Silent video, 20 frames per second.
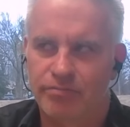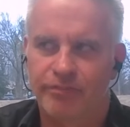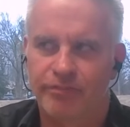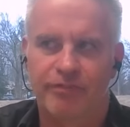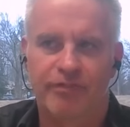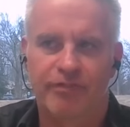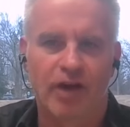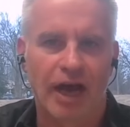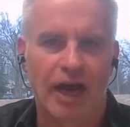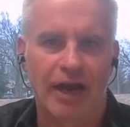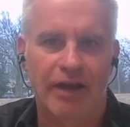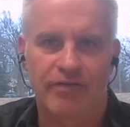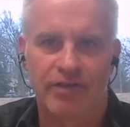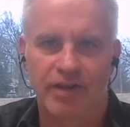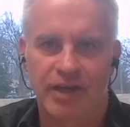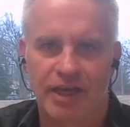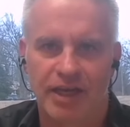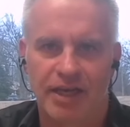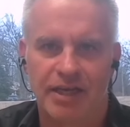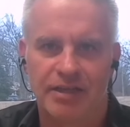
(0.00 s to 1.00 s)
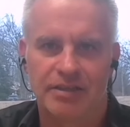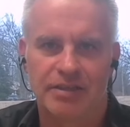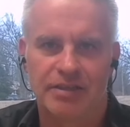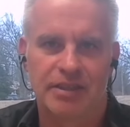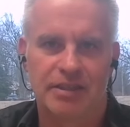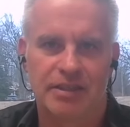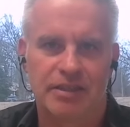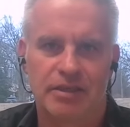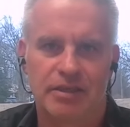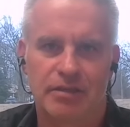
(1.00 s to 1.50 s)
5 years
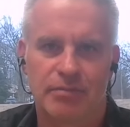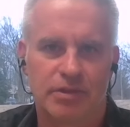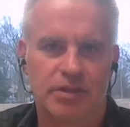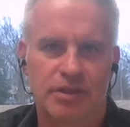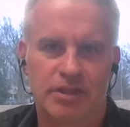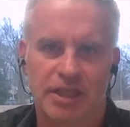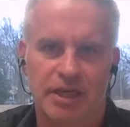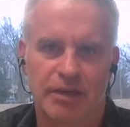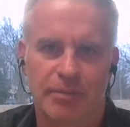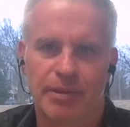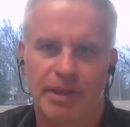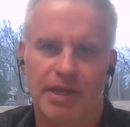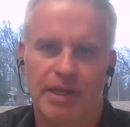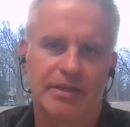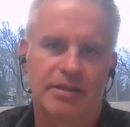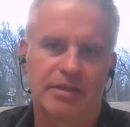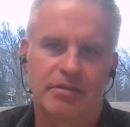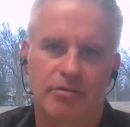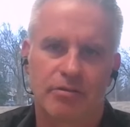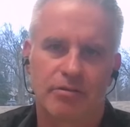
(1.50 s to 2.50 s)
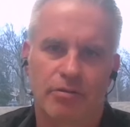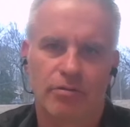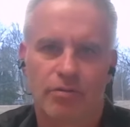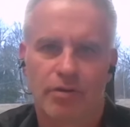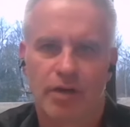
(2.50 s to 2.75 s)
in terms of geopolitical